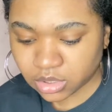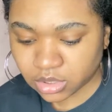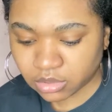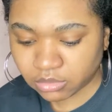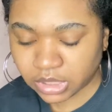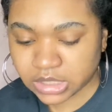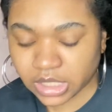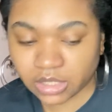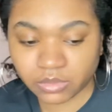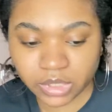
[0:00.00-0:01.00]
which
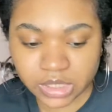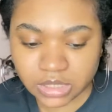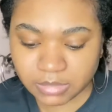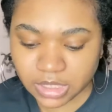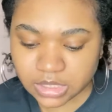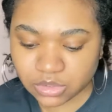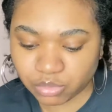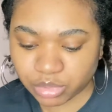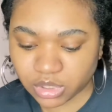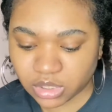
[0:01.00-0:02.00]
I don't want it to be
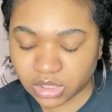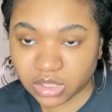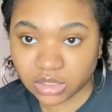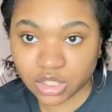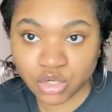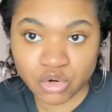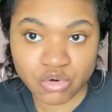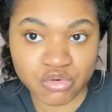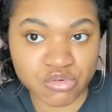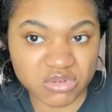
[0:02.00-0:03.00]
super
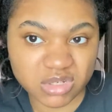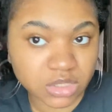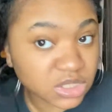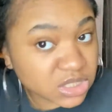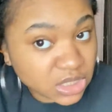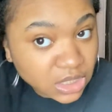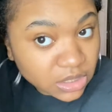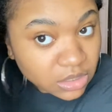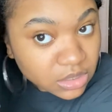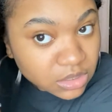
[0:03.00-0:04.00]

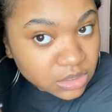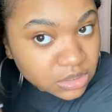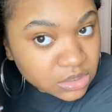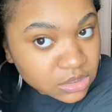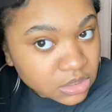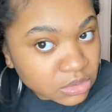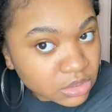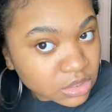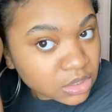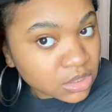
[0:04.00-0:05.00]
slick. So
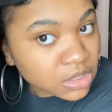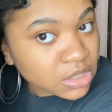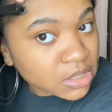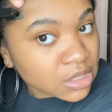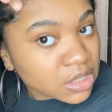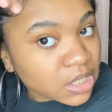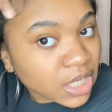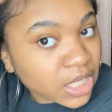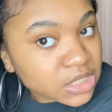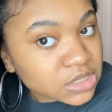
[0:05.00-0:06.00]

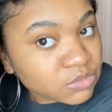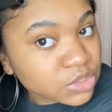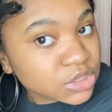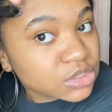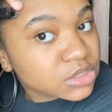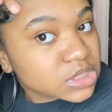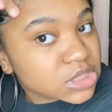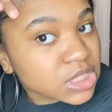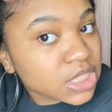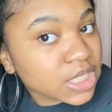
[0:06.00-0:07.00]
I just want you to
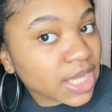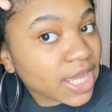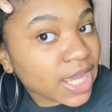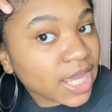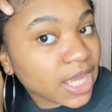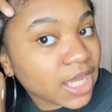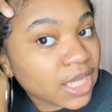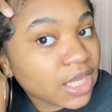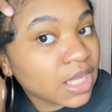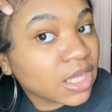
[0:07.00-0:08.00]
see that,
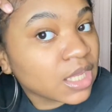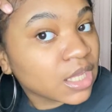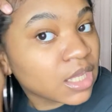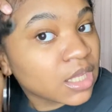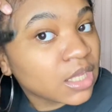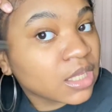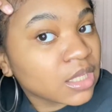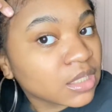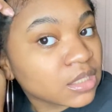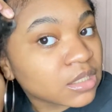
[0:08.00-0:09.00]
hey,
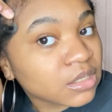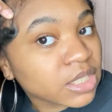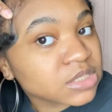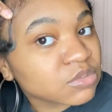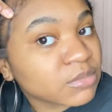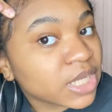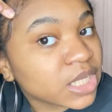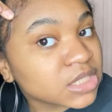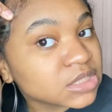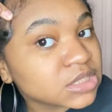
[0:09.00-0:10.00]
you know, I just want my
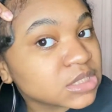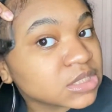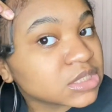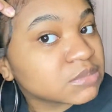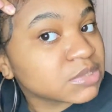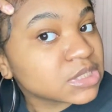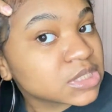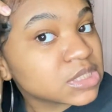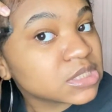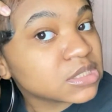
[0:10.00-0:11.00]
edges to just be,
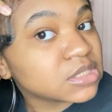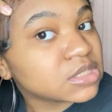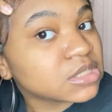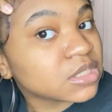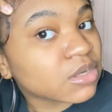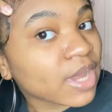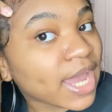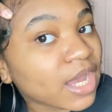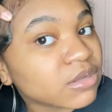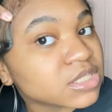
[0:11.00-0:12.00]
you know,
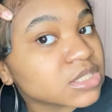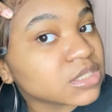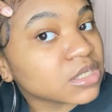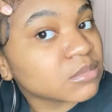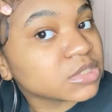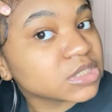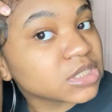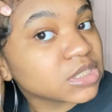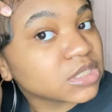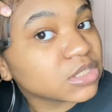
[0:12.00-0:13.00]
out some just
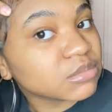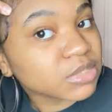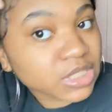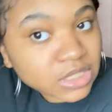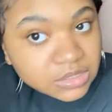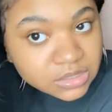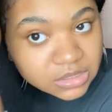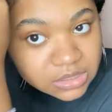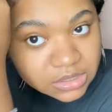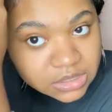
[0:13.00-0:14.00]
a little bit
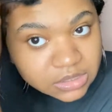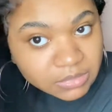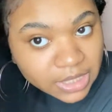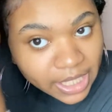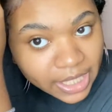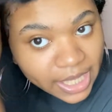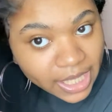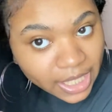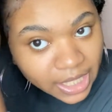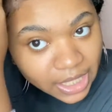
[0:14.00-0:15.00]
to be like,
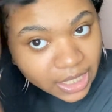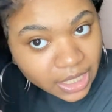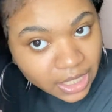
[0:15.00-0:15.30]
hey.